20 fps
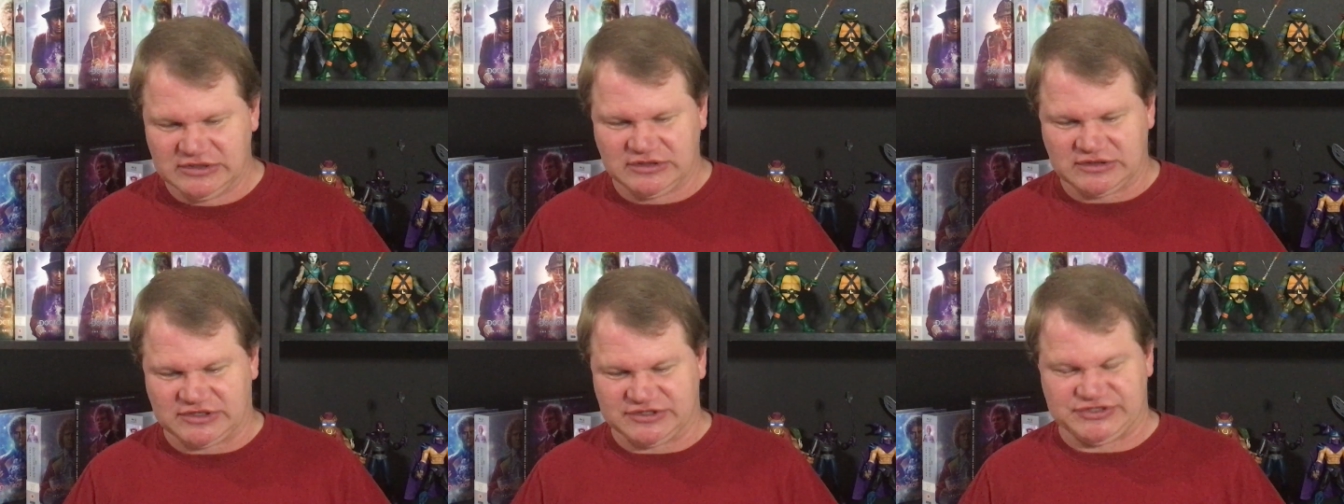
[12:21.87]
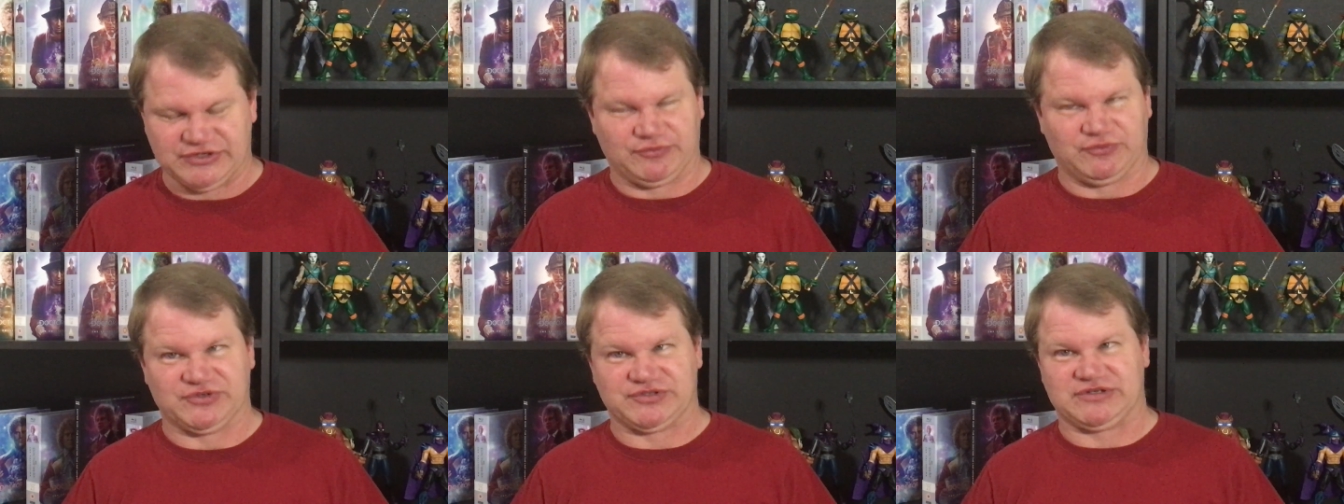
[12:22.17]

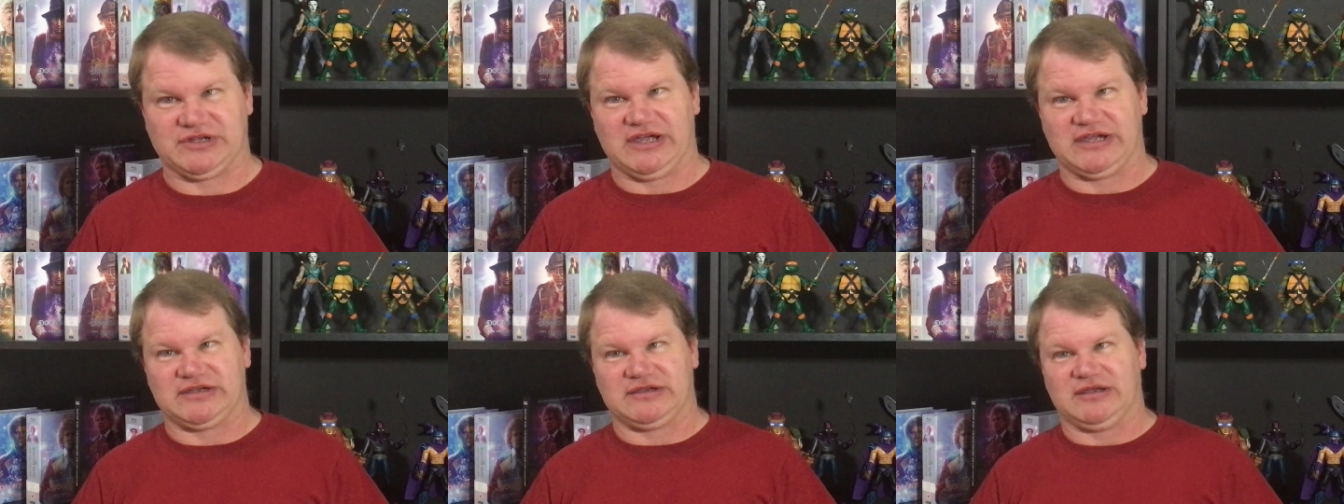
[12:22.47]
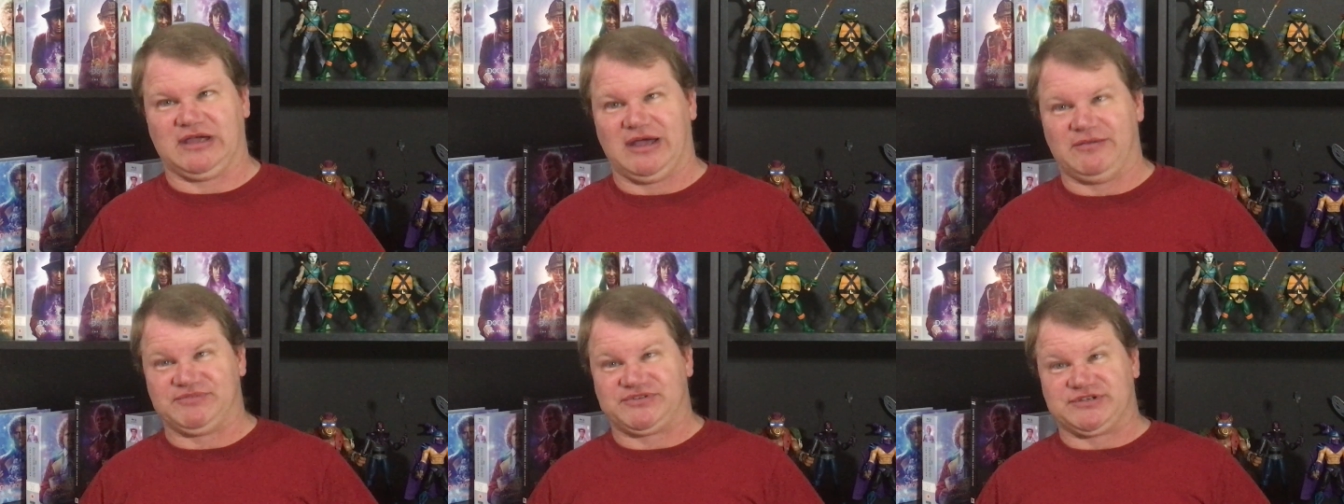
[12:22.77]
because it was
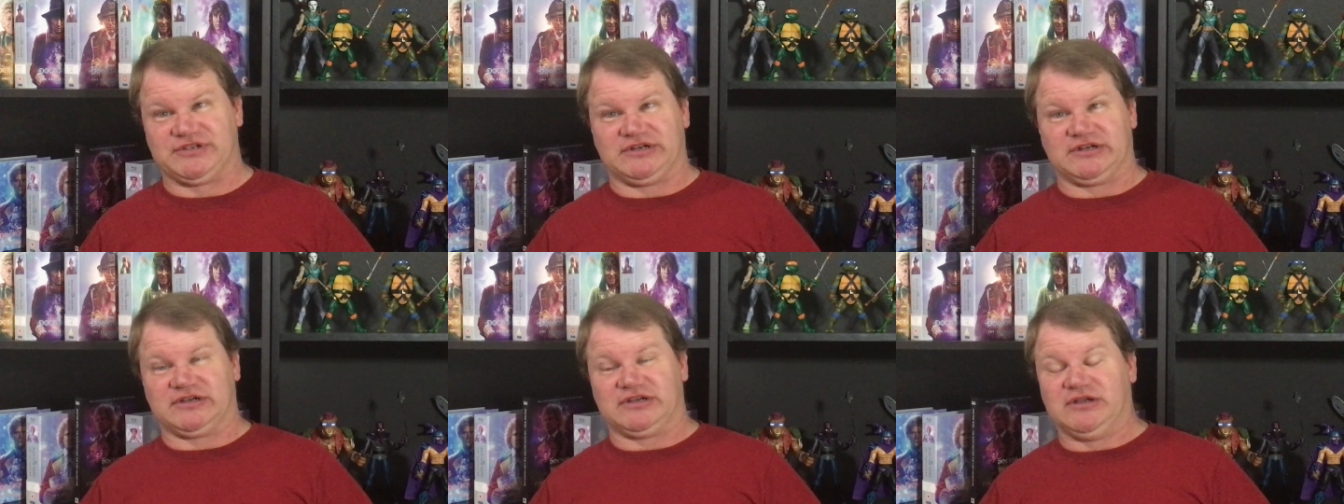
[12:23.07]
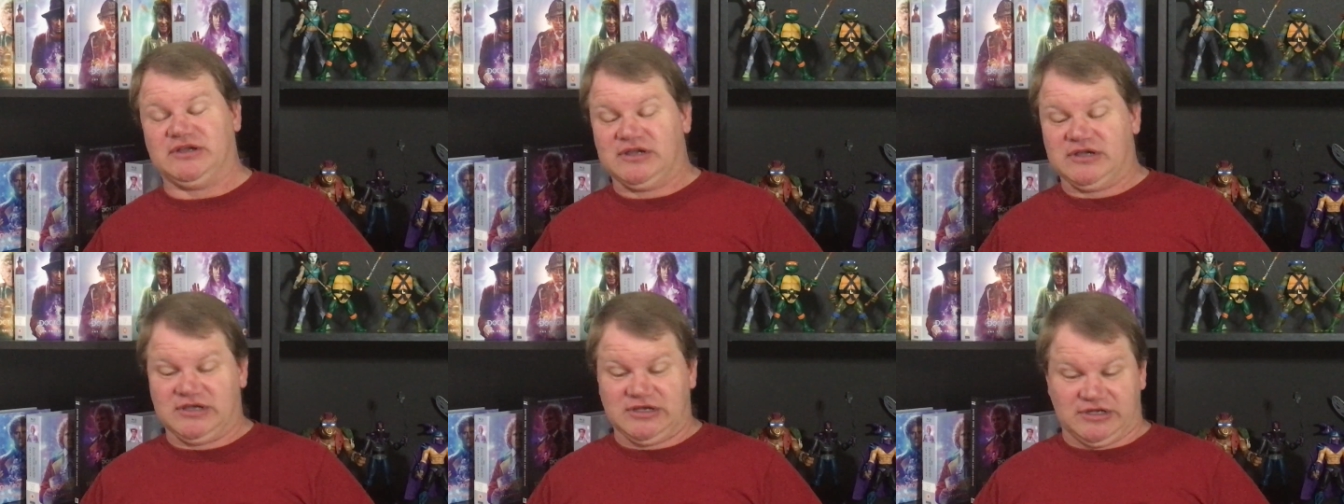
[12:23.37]
like, I'm sitting
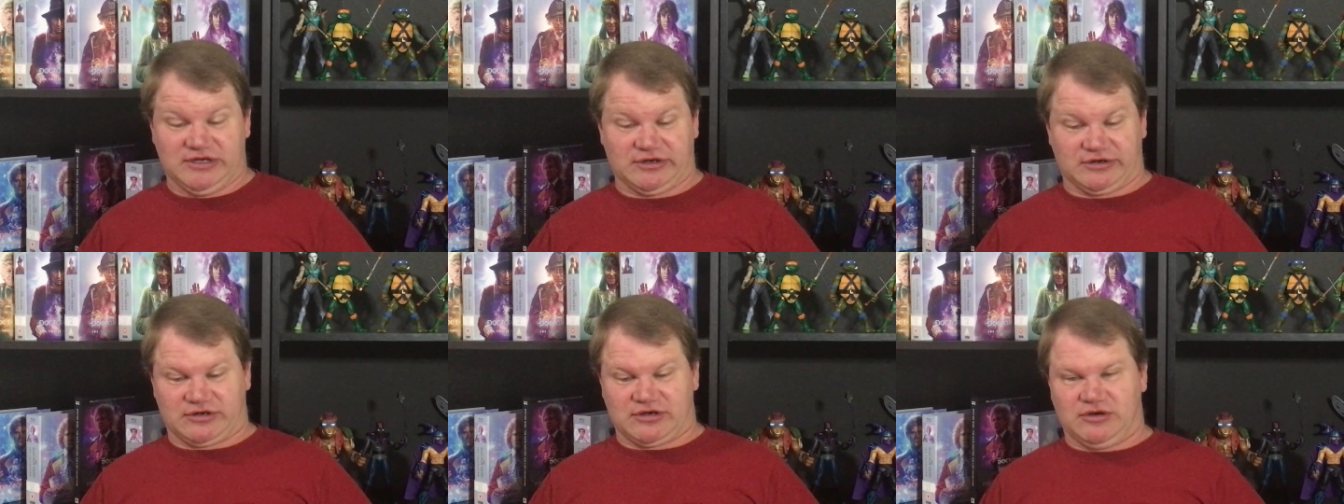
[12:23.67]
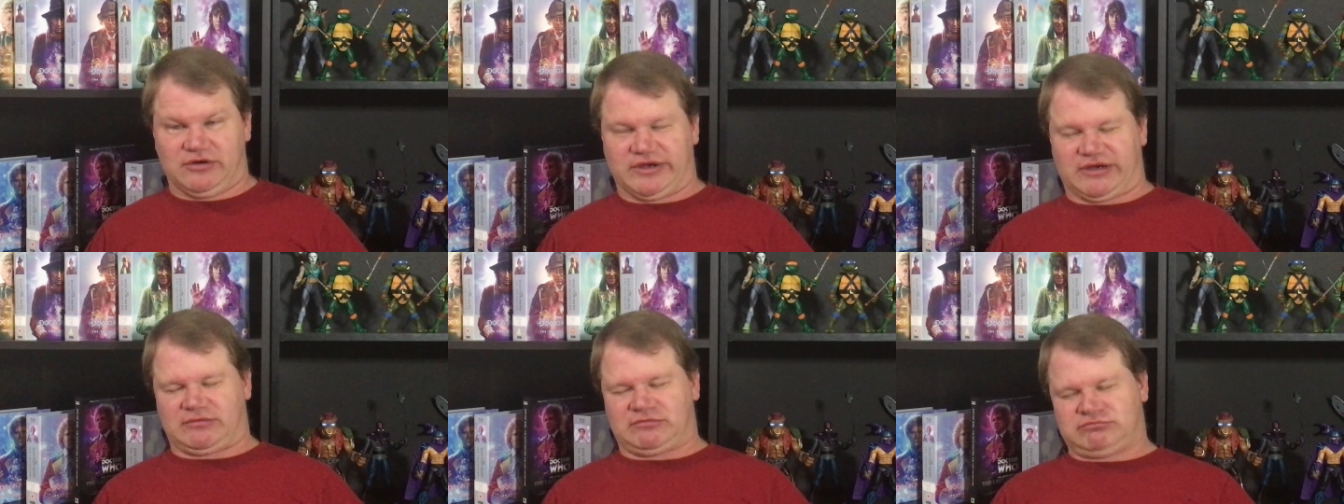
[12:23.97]
here
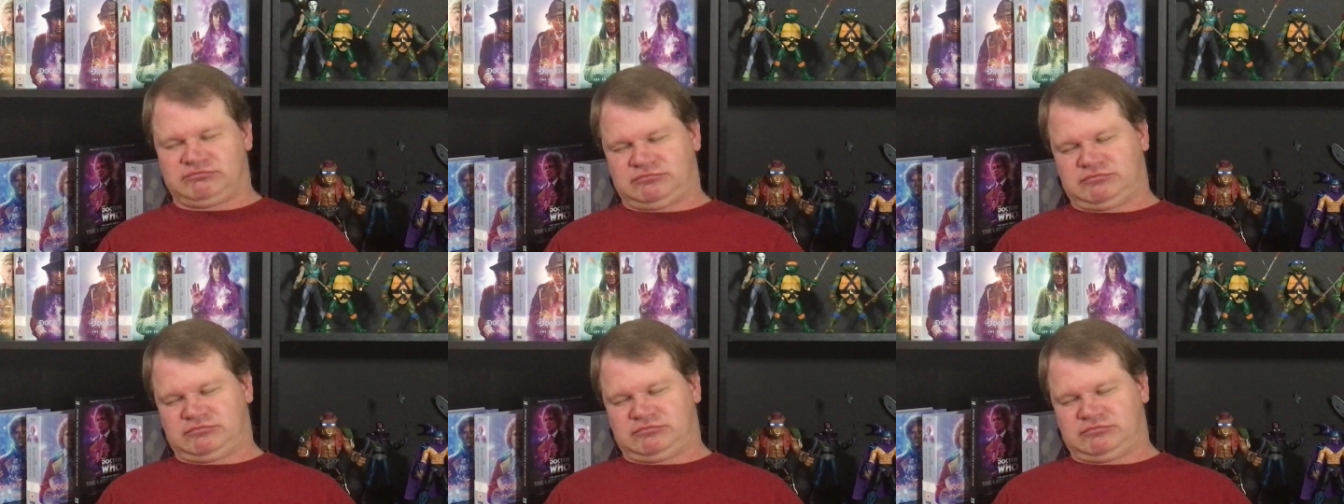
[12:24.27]
going,